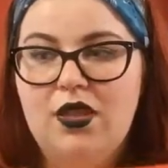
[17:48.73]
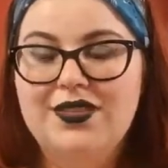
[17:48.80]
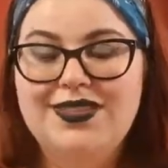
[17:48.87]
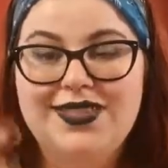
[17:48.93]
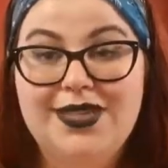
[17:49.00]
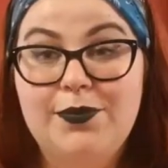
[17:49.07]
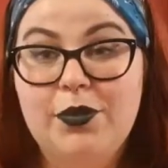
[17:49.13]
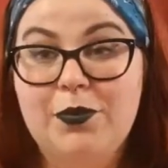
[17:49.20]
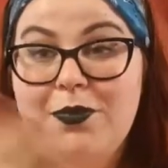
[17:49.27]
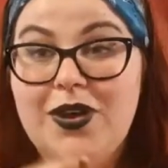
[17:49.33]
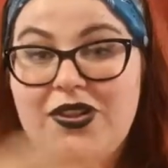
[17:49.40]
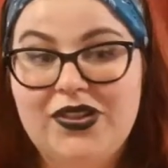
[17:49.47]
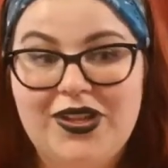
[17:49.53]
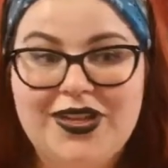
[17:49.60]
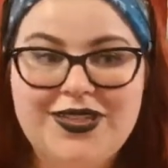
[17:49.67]
zebra
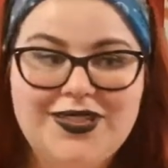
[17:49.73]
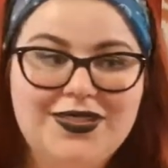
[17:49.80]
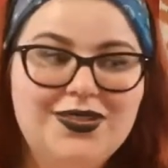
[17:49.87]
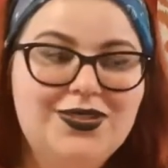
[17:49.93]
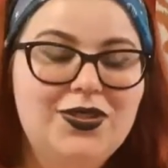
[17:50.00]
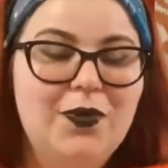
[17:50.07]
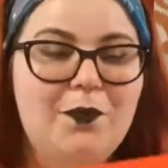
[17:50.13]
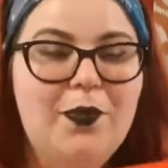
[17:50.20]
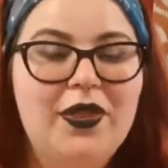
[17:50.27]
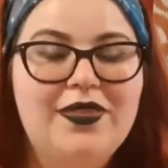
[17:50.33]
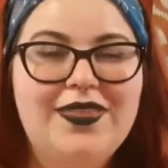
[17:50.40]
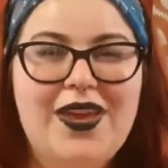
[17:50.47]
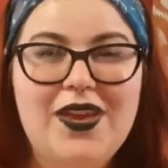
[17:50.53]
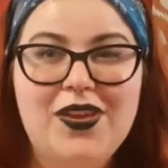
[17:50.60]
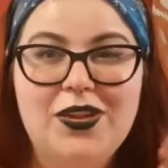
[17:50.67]
mild liners, but
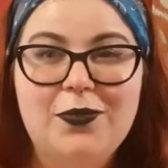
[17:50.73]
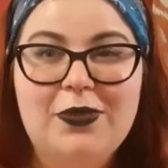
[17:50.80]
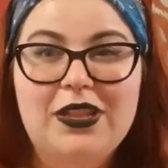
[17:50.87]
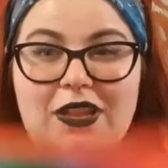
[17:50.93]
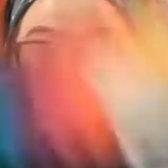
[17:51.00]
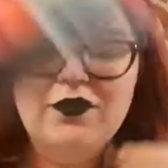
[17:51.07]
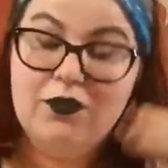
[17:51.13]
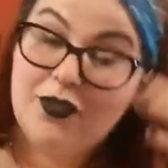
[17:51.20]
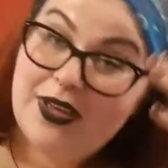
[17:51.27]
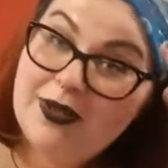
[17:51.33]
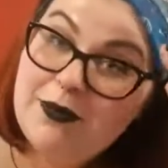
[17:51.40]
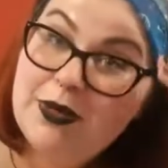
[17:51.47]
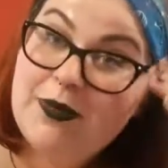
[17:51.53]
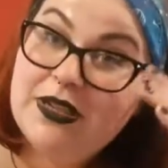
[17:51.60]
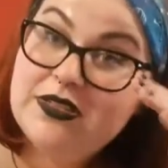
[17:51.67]
they're gonna be like for in
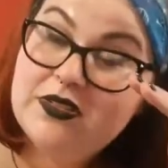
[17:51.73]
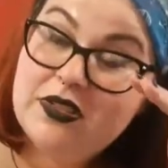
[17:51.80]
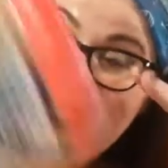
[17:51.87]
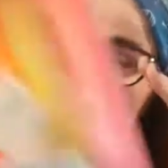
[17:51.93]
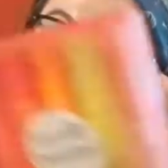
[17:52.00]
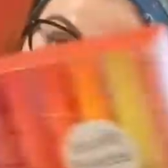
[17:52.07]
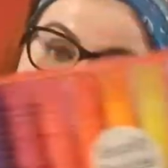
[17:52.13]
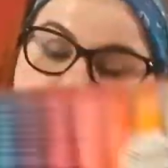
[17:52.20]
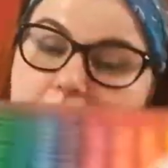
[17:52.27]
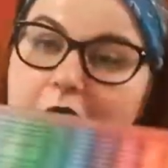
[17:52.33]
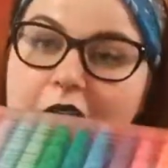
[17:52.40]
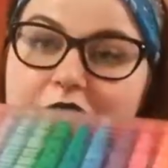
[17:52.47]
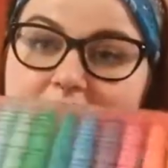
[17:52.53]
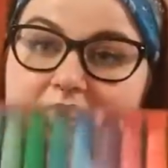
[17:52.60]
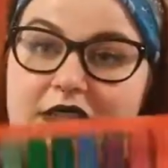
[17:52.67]
my pencil case, so I
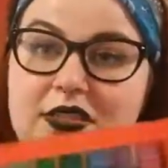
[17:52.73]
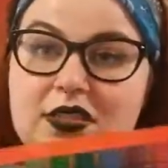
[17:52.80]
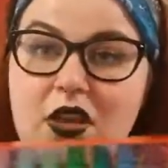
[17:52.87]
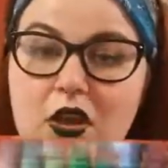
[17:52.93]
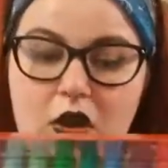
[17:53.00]
have this